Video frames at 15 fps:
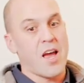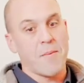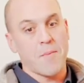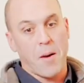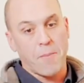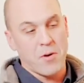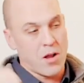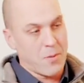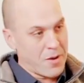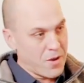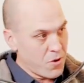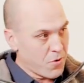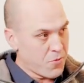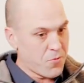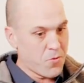I'm not putting on my
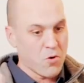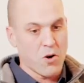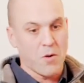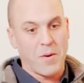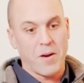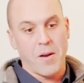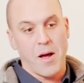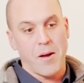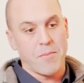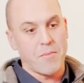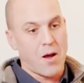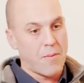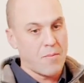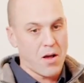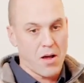uniform. I'm
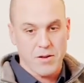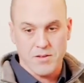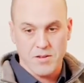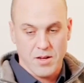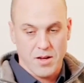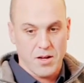not